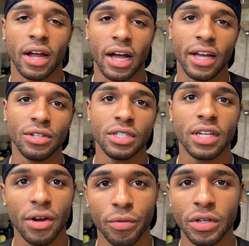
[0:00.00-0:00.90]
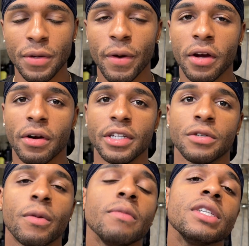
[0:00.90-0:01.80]
I used to get really bad razor
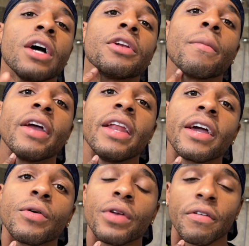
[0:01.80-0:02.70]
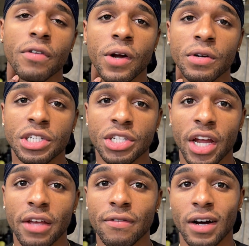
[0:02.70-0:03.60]
bumps under my neck whenever I would
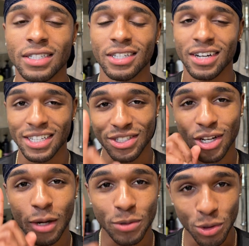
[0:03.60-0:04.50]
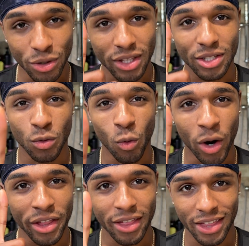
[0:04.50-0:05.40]
shave until I stopped doing this
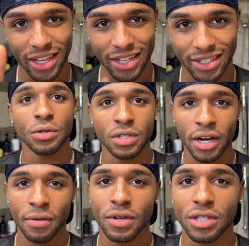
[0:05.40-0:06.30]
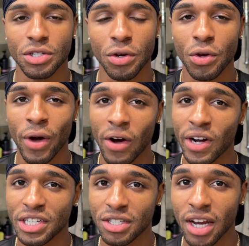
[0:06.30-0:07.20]
one thing. So today I'm gonna show you how I
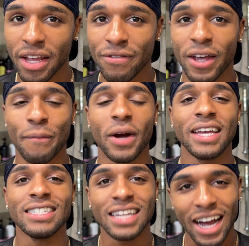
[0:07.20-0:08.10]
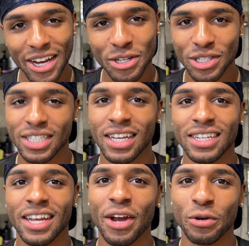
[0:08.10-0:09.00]
shave and my entire
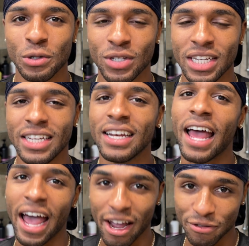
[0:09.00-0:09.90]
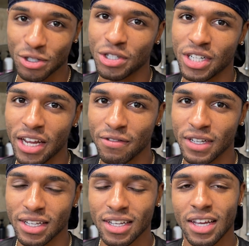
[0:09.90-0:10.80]
skincare routine after shaving.
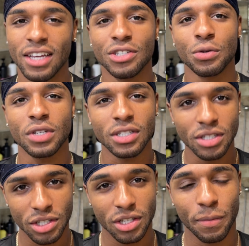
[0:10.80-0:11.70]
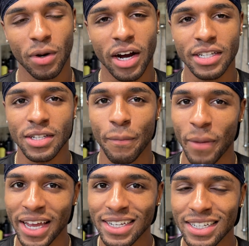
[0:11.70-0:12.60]
So it doesn't just apply to
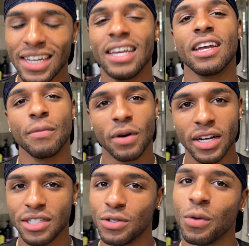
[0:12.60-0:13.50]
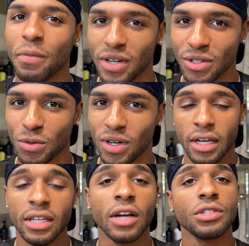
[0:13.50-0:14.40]
men, it applies to women as well.
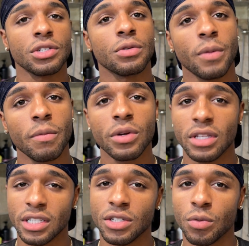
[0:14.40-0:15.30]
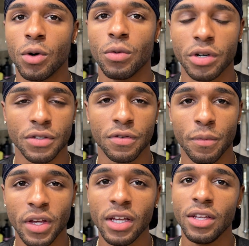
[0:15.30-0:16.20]
Now just remember, this is what works for
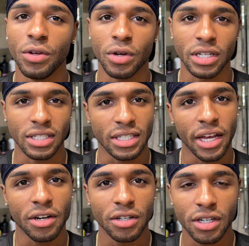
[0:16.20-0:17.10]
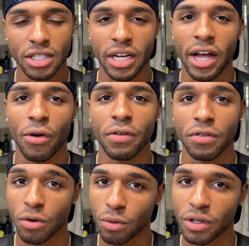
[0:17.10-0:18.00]
me. You can tailor it to however it
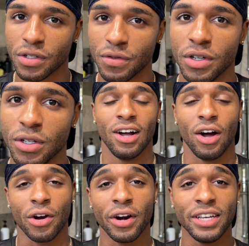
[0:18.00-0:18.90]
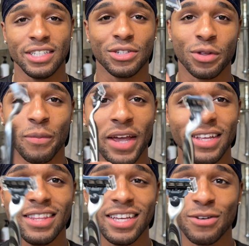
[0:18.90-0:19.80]
works for you. All right, so the main
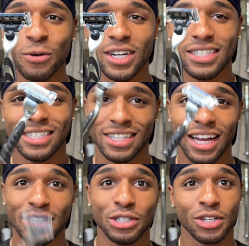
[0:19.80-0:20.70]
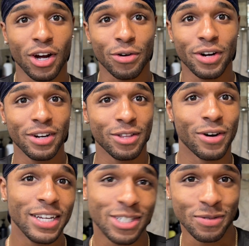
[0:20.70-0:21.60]
thing was, I just got rid of the
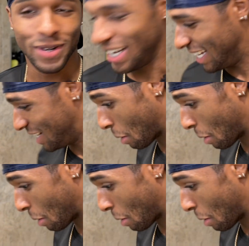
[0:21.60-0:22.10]
razor blade.